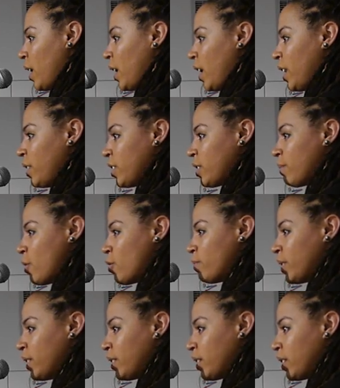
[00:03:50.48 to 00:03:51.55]
In this
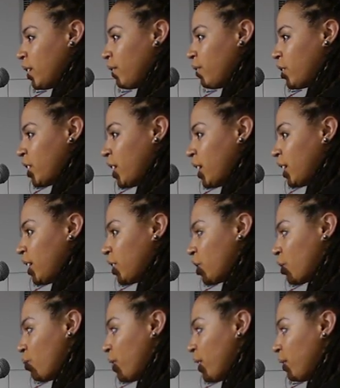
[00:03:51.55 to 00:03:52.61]
moment of sheer,
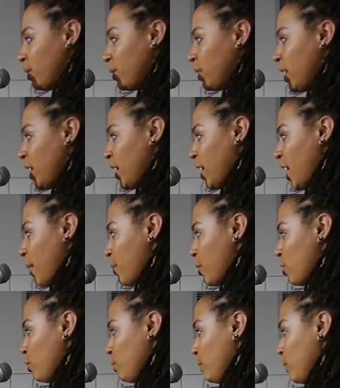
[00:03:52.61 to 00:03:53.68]
surreal,
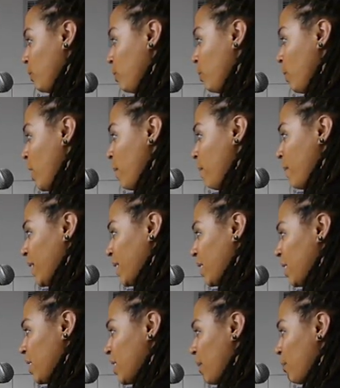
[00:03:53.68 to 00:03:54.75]
chemical blue
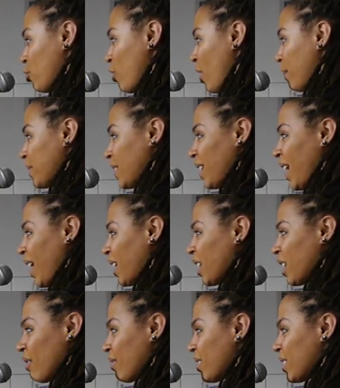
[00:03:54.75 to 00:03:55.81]
madness, I'm trapped in
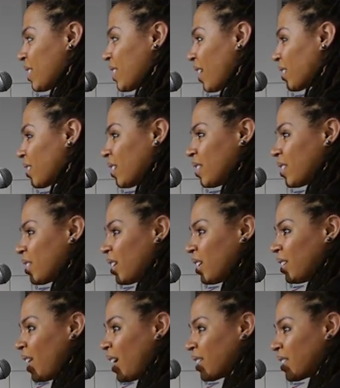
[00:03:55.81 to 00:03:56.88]
anger and sadness, and
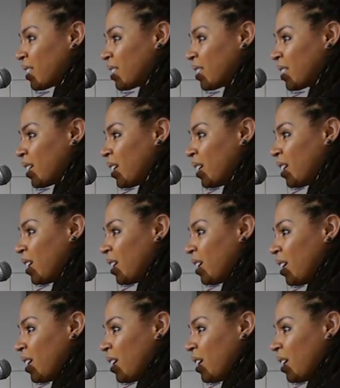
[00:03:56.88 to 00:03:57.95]
at last,
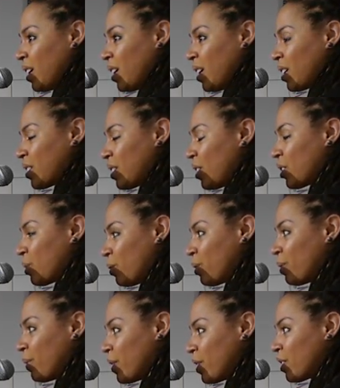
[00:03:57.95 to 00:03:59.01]
I start to
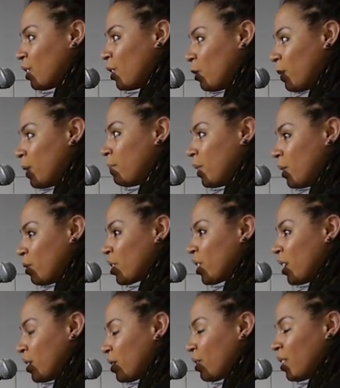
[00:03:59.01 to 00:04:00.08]
wonder if this gloopy blue
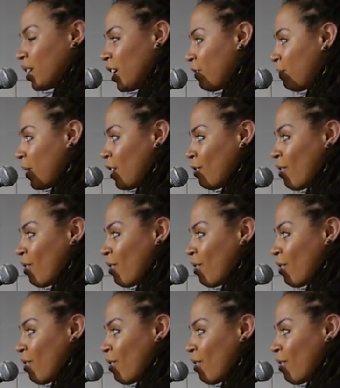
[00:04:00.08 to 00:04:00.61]
shit is going to give me a